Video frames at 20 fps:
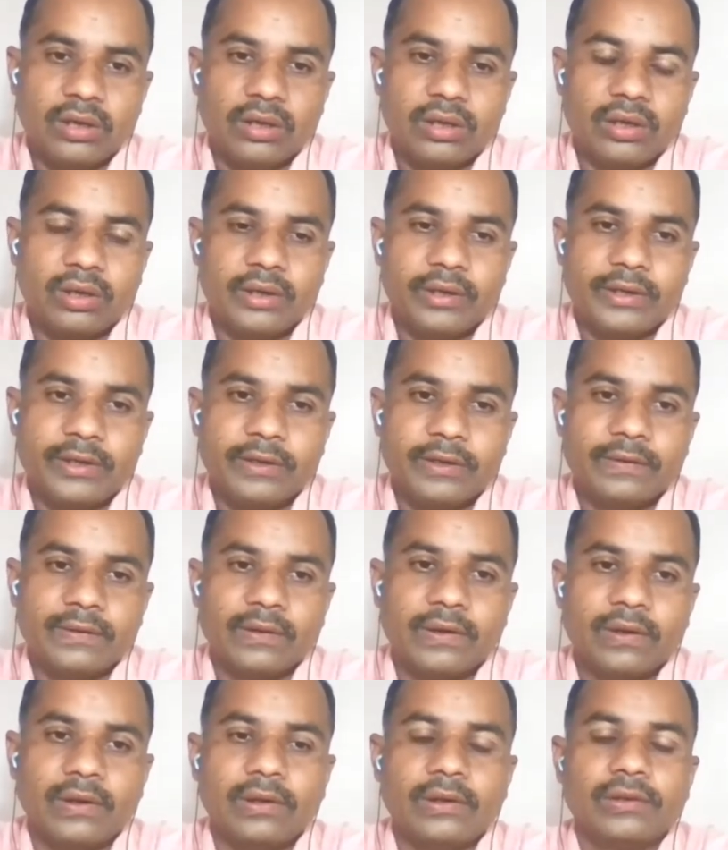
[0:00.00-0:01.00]
it is
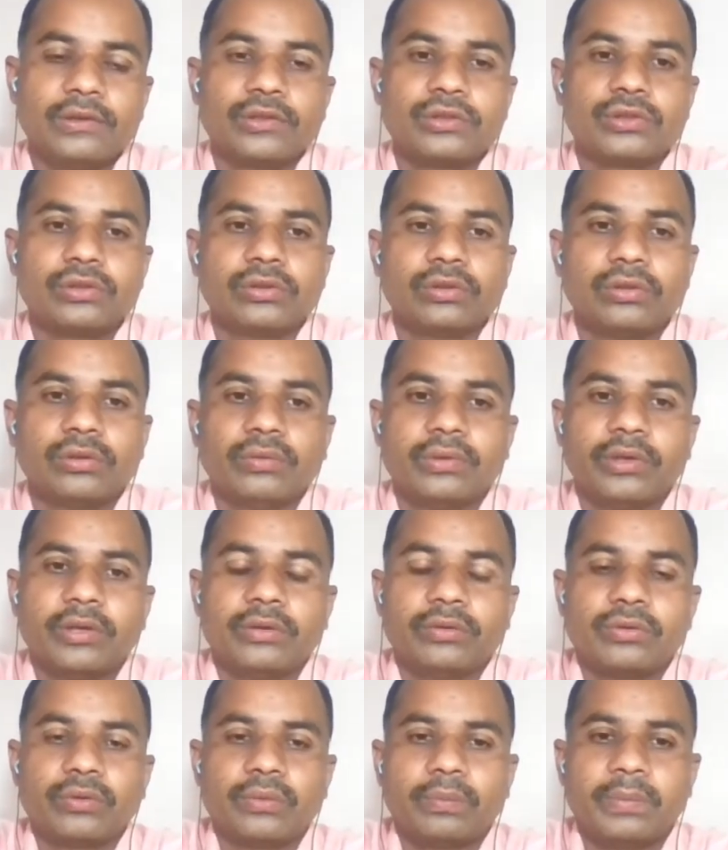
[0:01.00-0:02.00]
also we
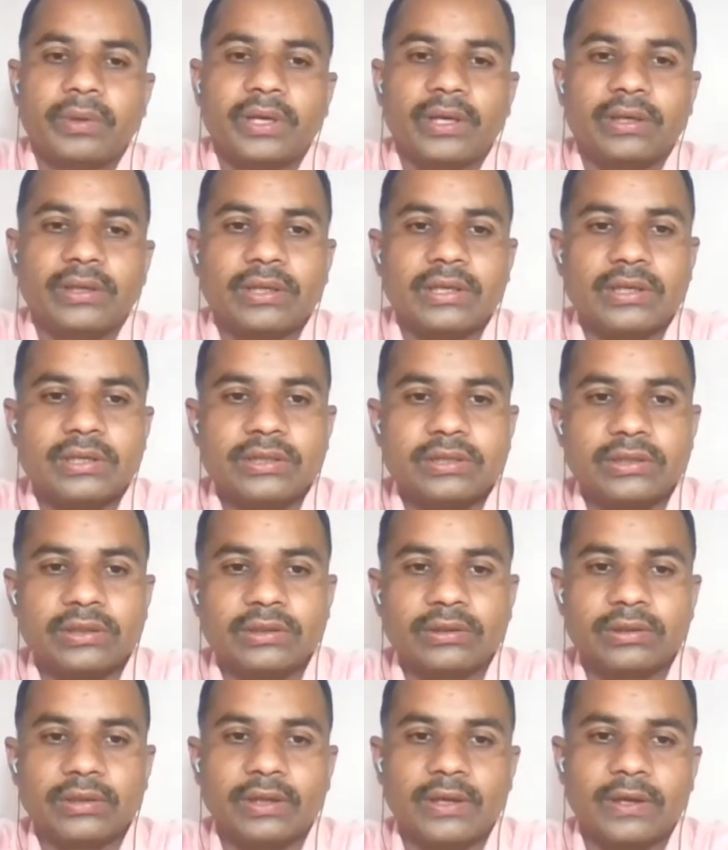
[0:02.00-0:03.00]
have to pay
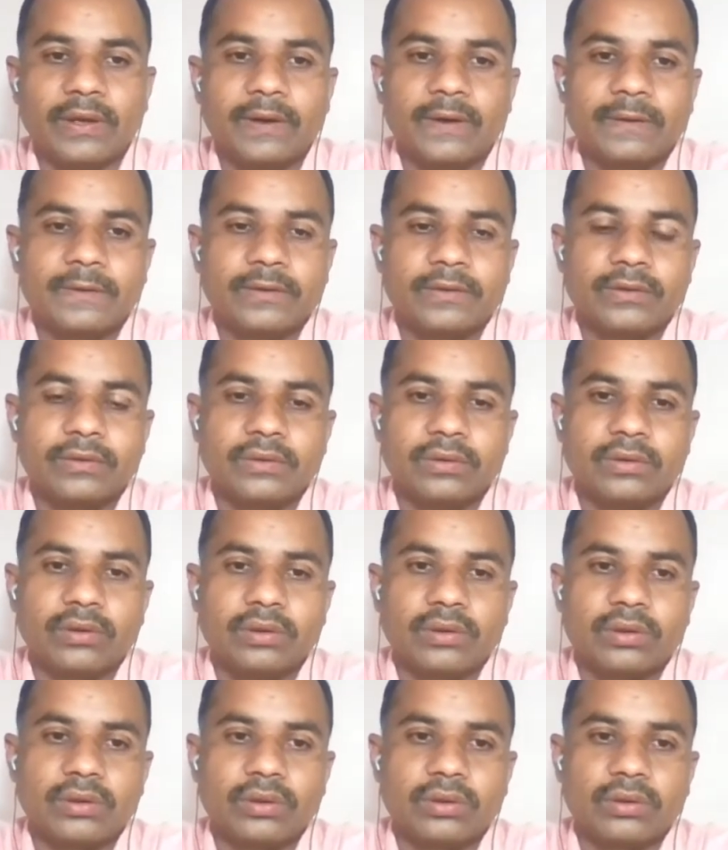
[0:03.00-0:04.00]
attention that
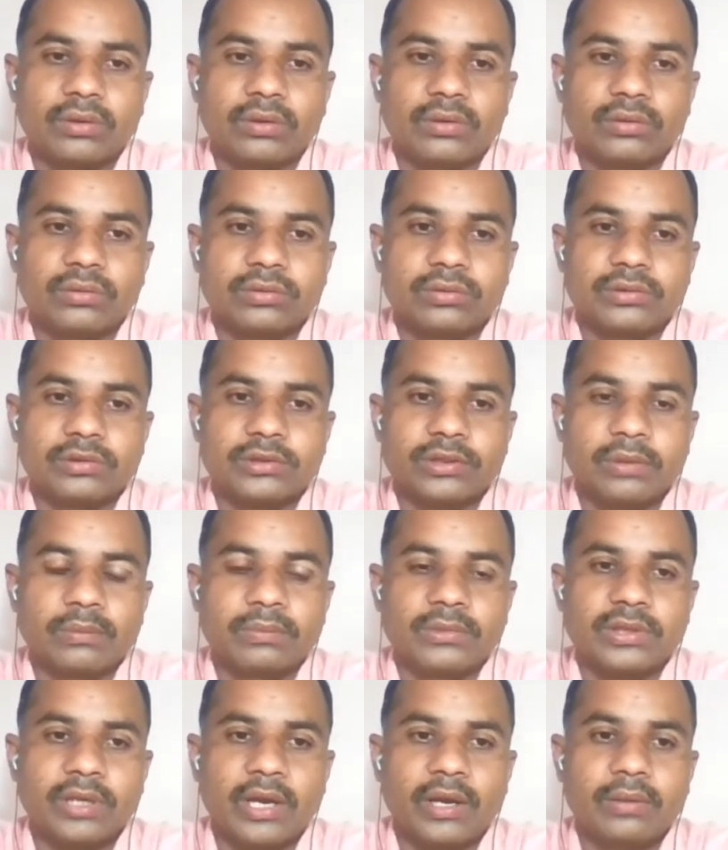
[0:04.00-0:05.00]

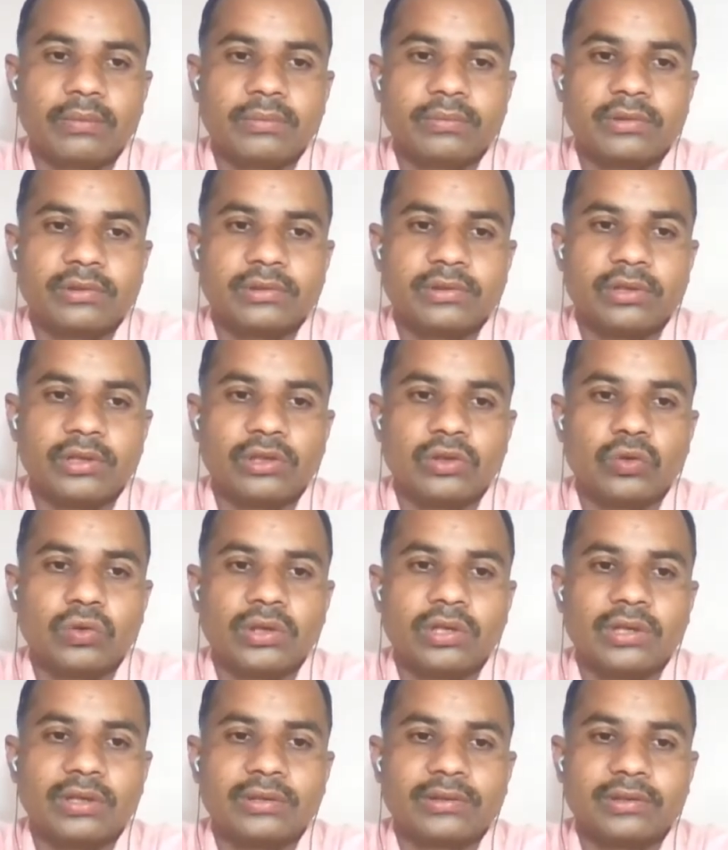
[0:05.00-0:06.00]
sometimes
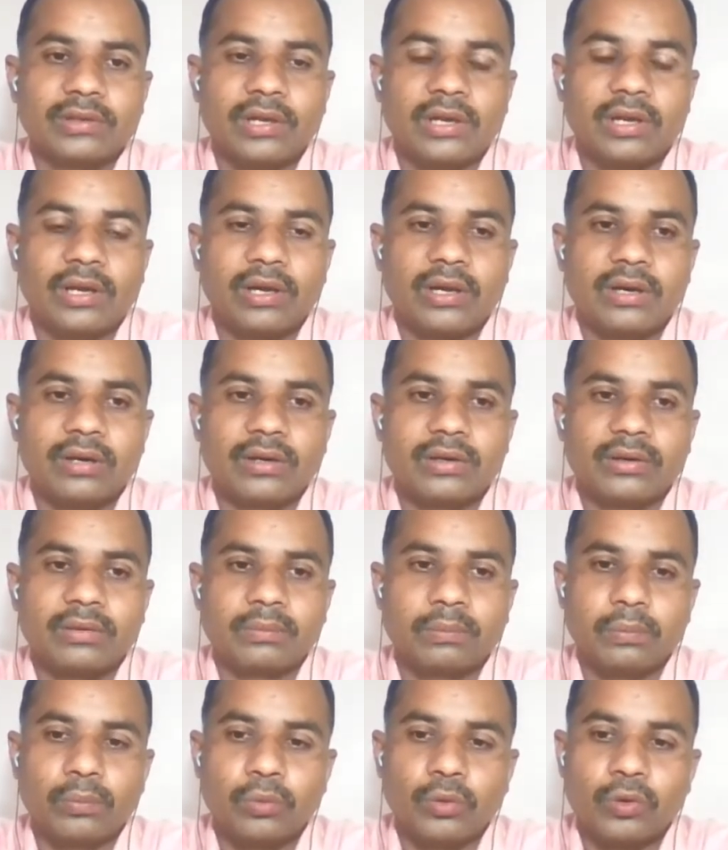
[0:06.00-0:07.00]
singulars are
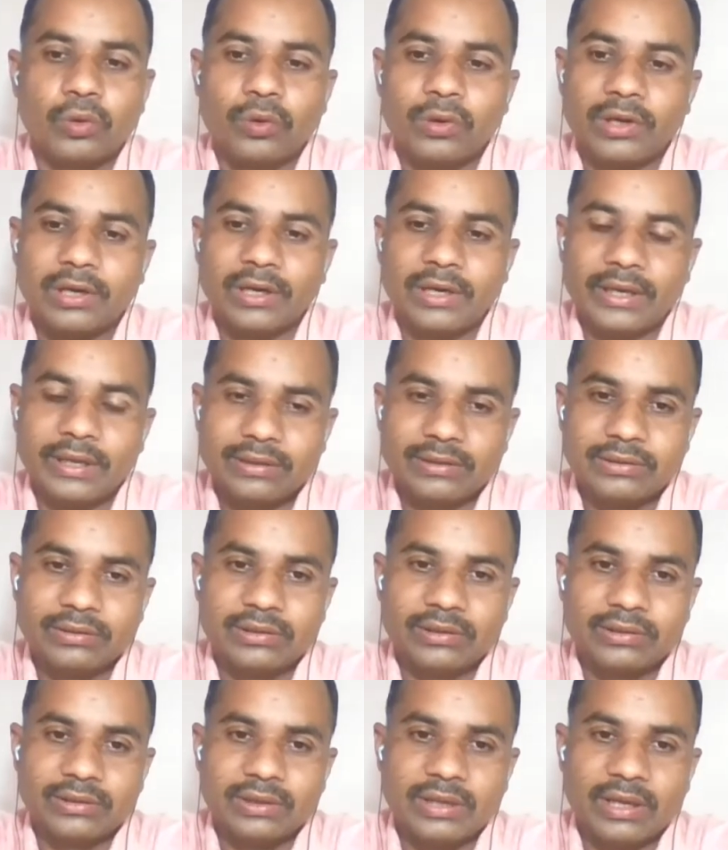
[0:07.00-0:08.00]
more
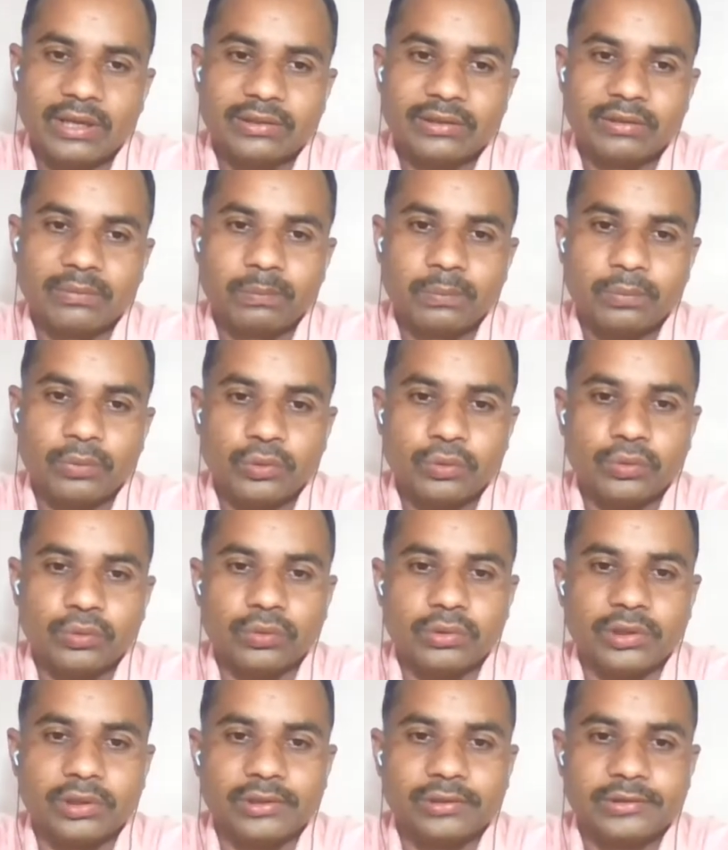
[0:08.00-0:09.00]
lengthy than the
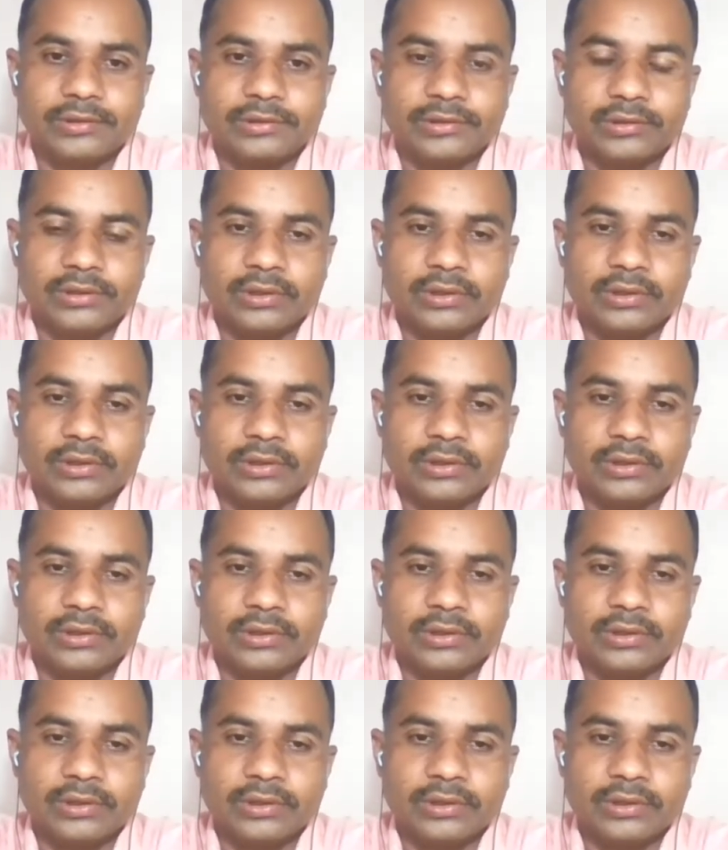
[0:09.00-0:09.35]
plurals.